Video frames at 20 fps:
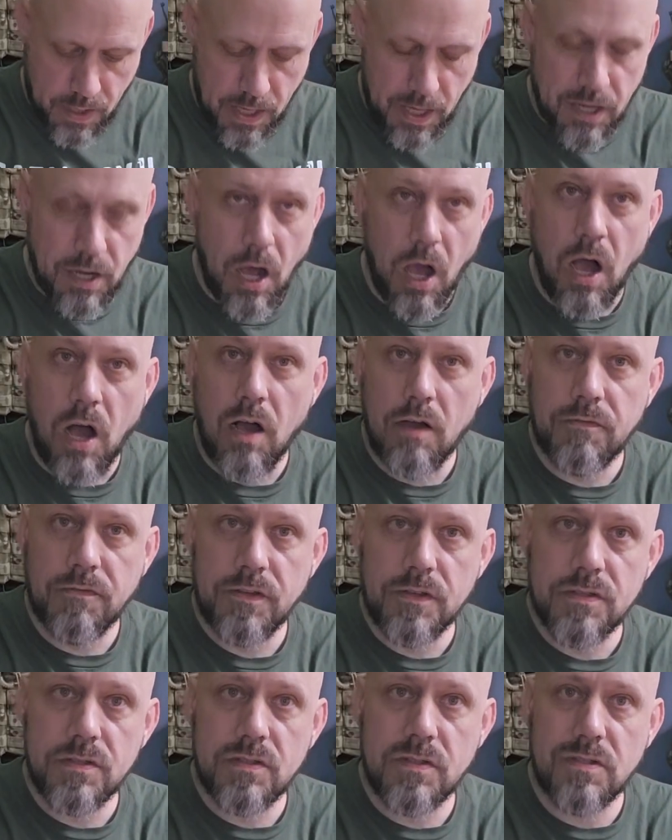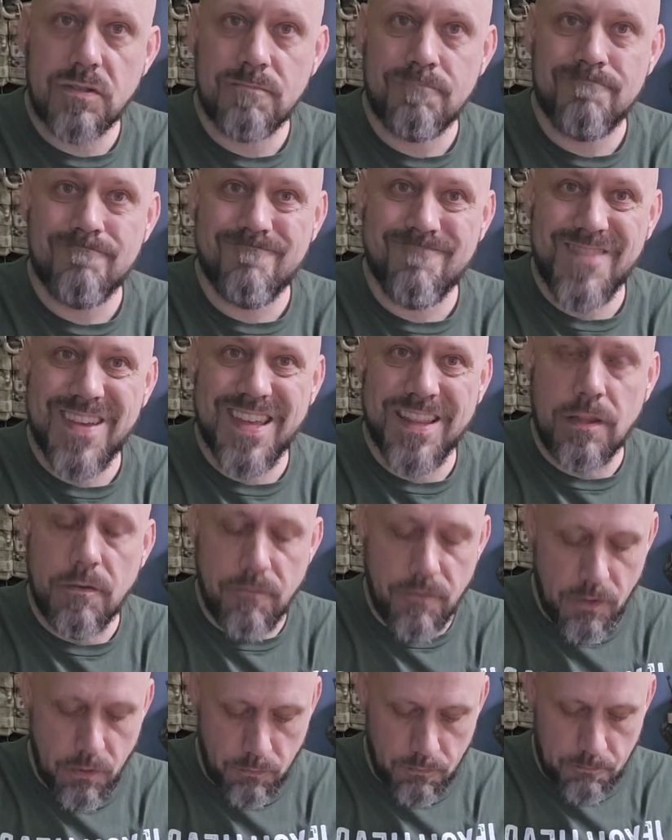an office in the
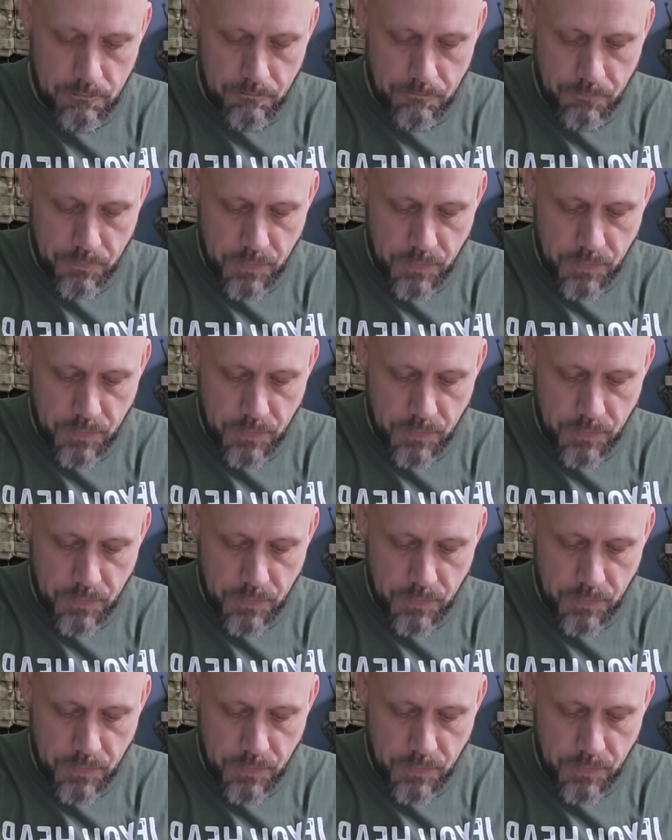field.